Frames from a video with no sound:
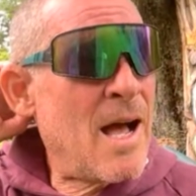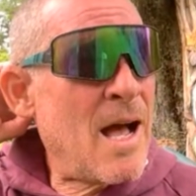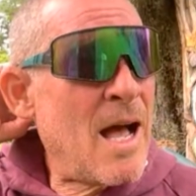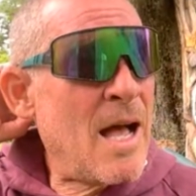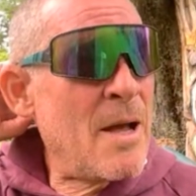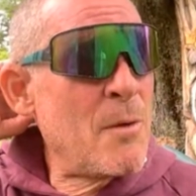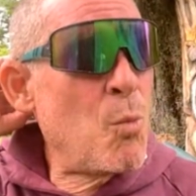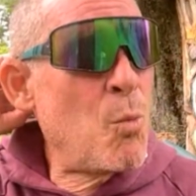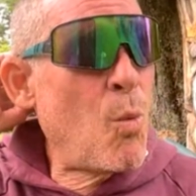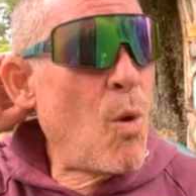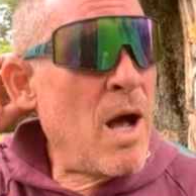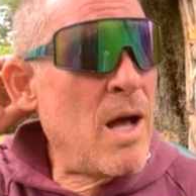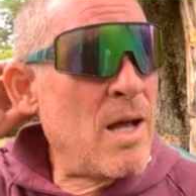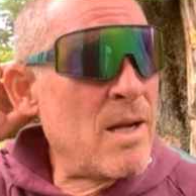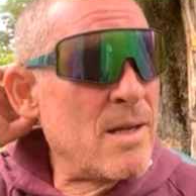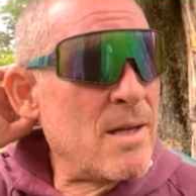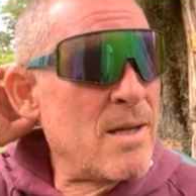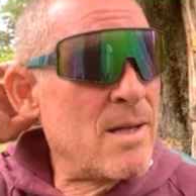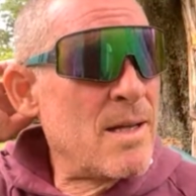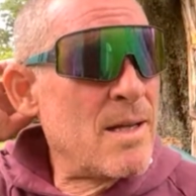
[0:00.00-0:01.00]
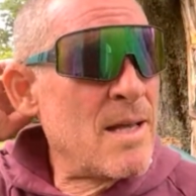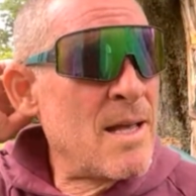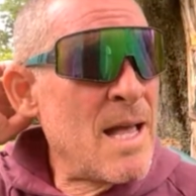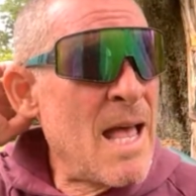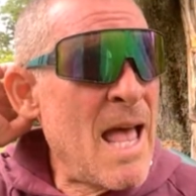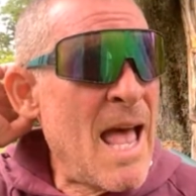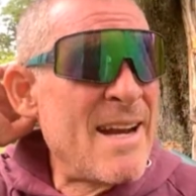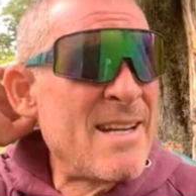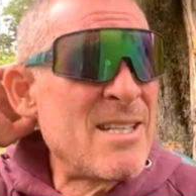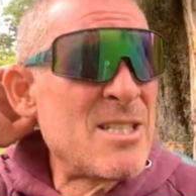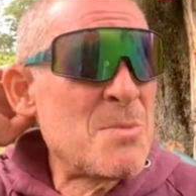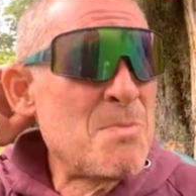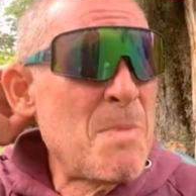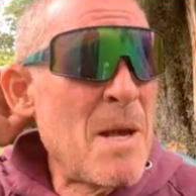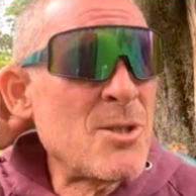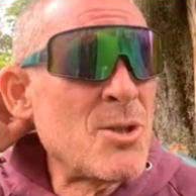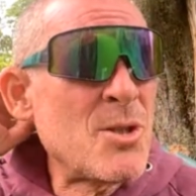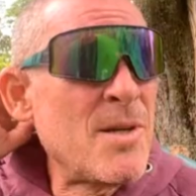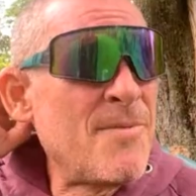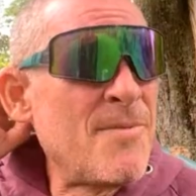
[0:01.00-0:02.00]
I want, and
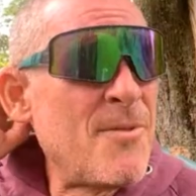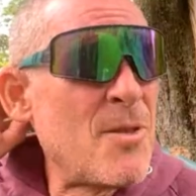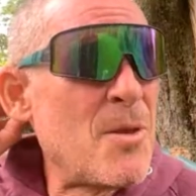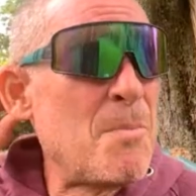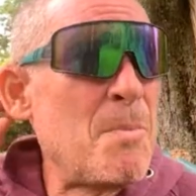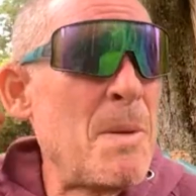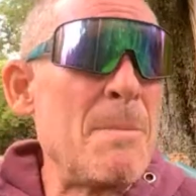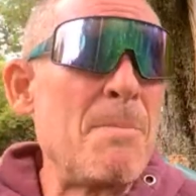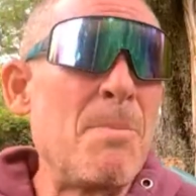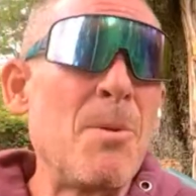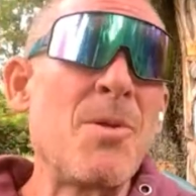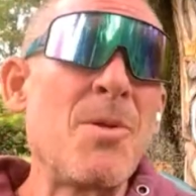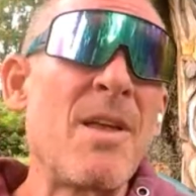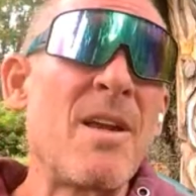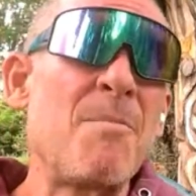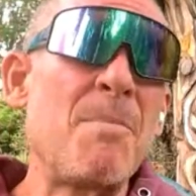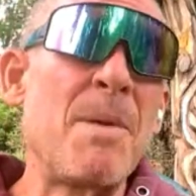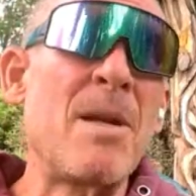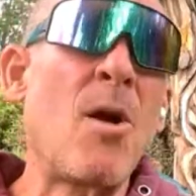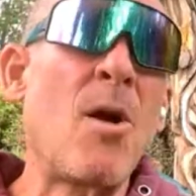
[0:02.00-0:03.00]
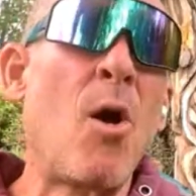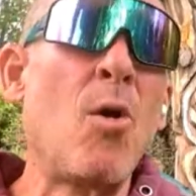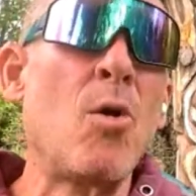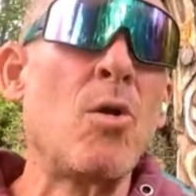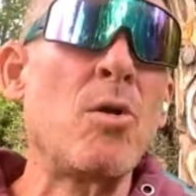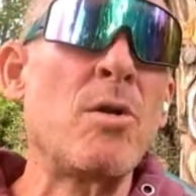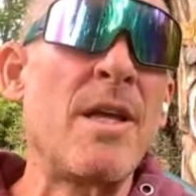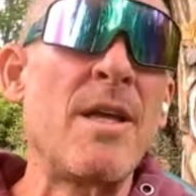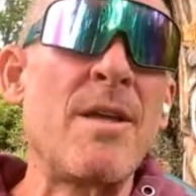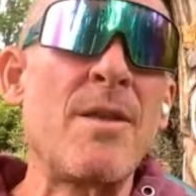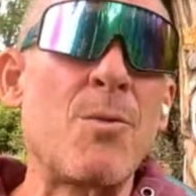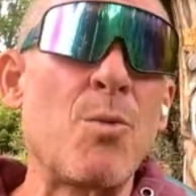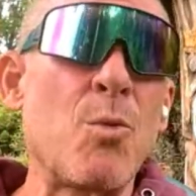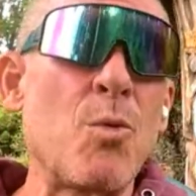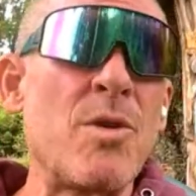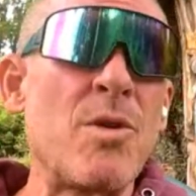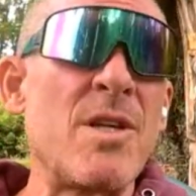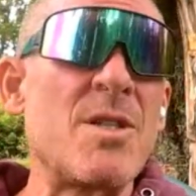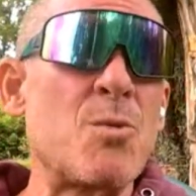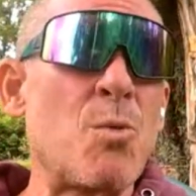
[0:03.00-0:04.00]
especially for the people that have been holding
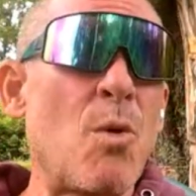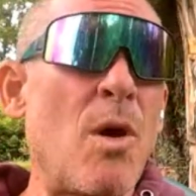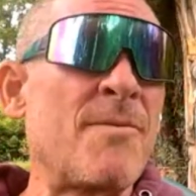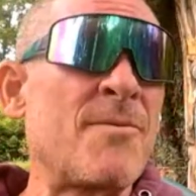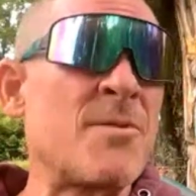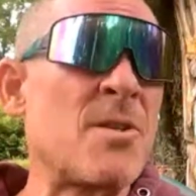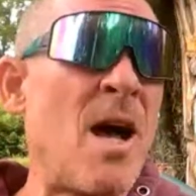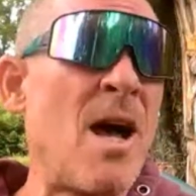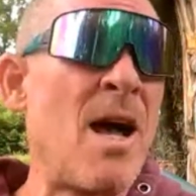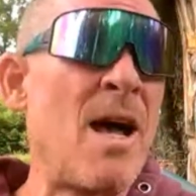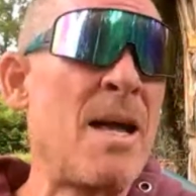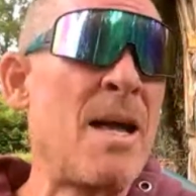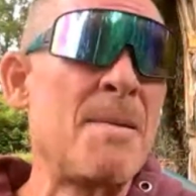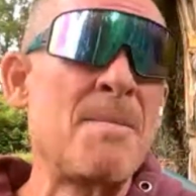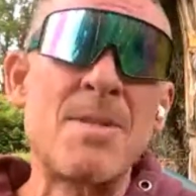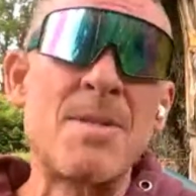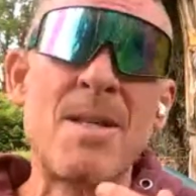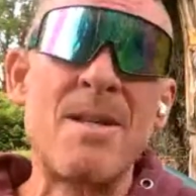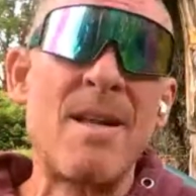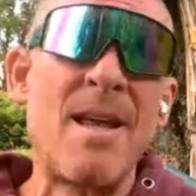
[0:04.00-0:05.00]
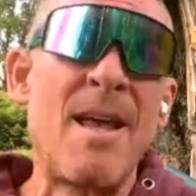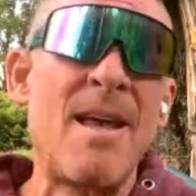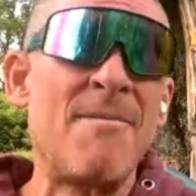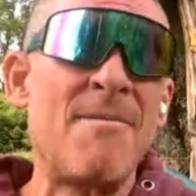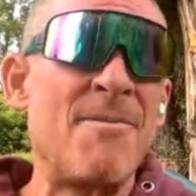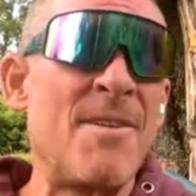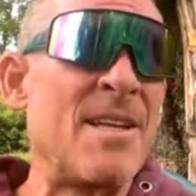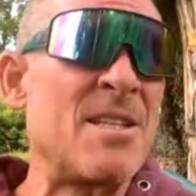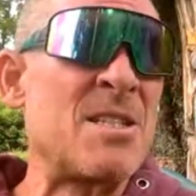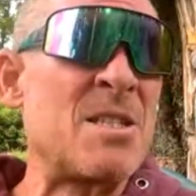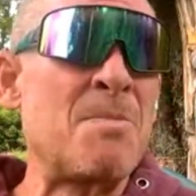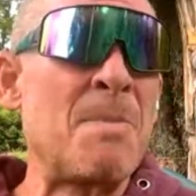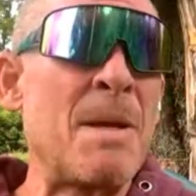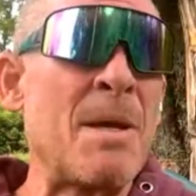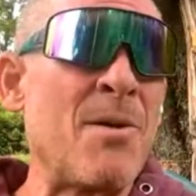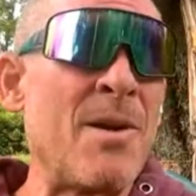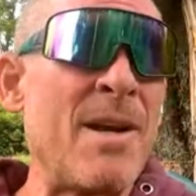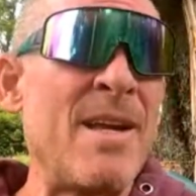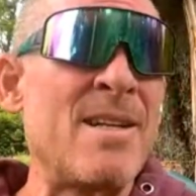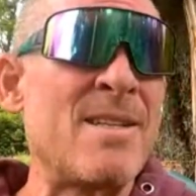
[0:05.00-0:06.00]
through these rough times and have
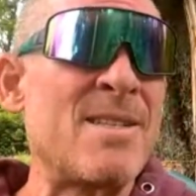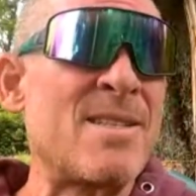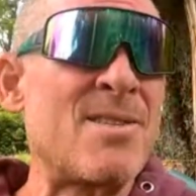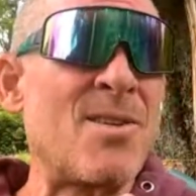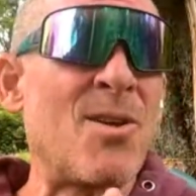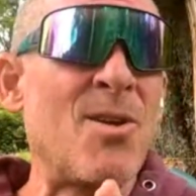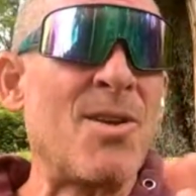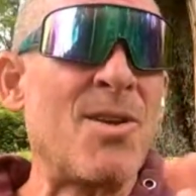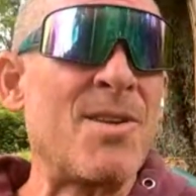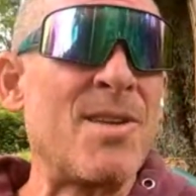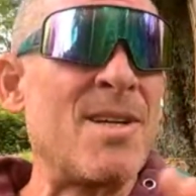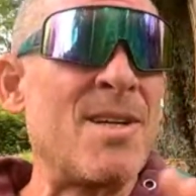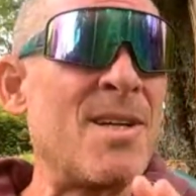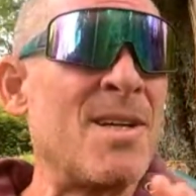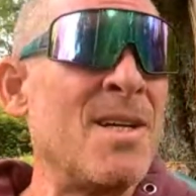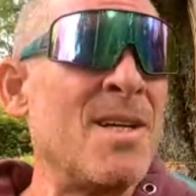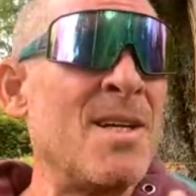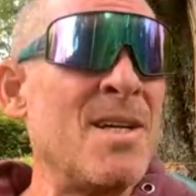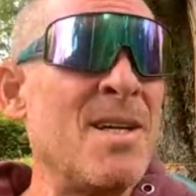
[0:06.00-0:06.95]
experienced all the